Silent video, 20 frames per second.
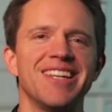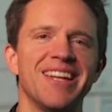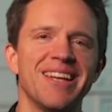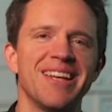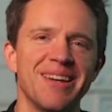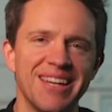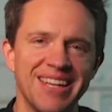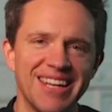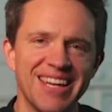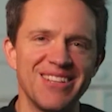
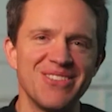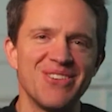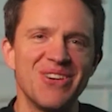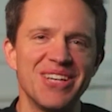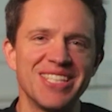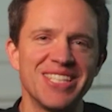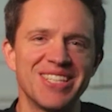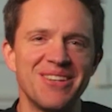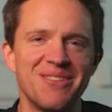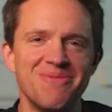And I know
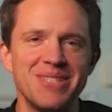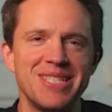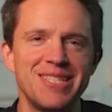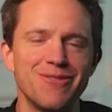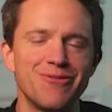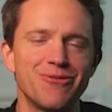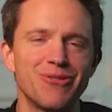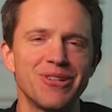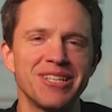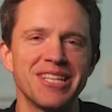it's going to be
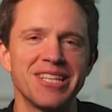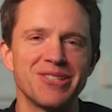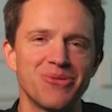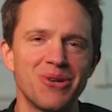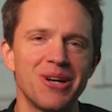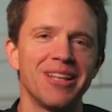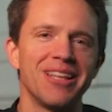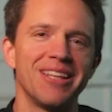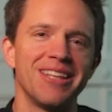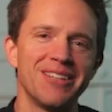different as
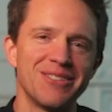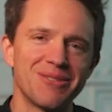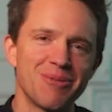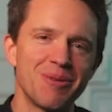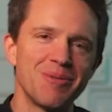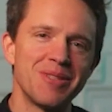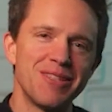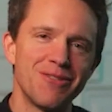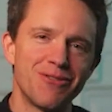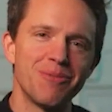well, and there's
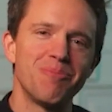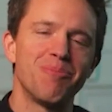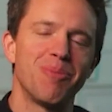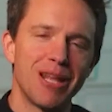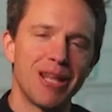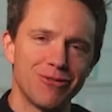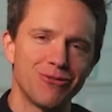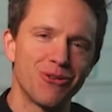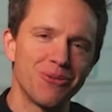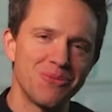probably different
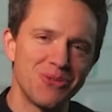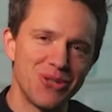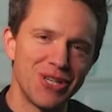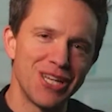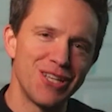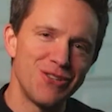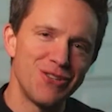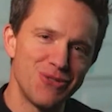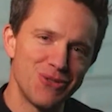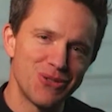platforms you
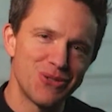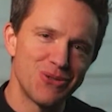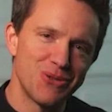can use to